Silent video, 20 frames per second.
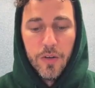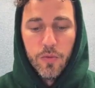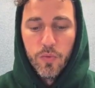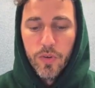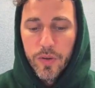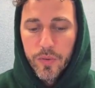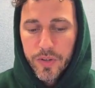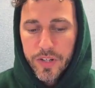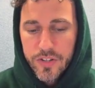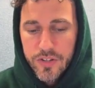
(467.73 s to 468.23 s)

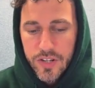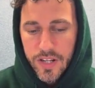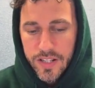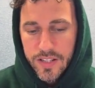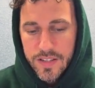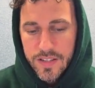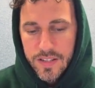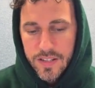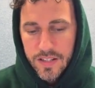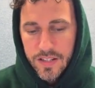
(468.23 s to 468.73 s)
we want to check
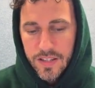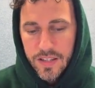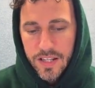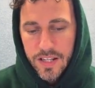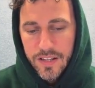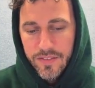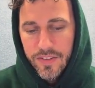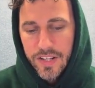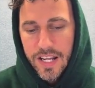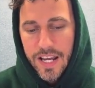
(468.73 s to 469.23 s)
and see, do they
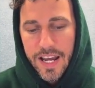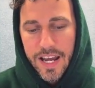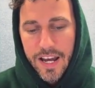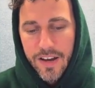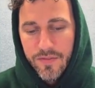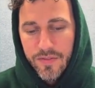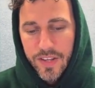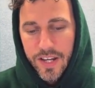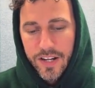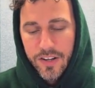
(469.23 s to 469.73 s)
even
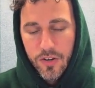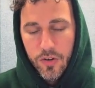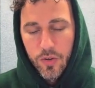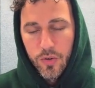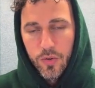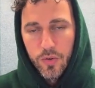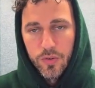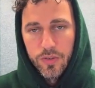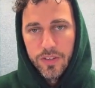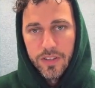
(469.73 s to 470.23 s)
have that
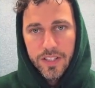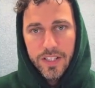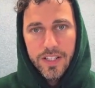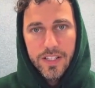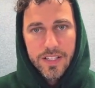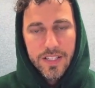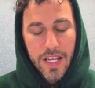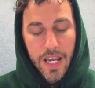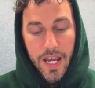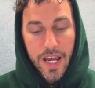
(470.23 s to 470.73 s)
cold
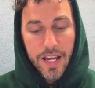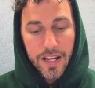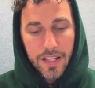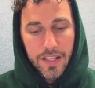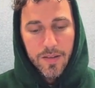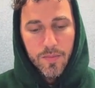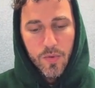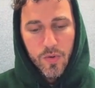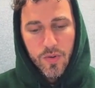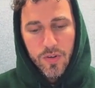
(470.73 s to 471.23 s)
lead tag
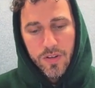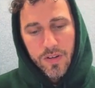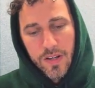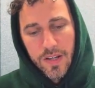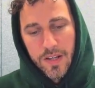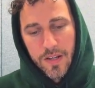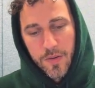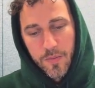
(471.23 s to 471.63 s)
anymore?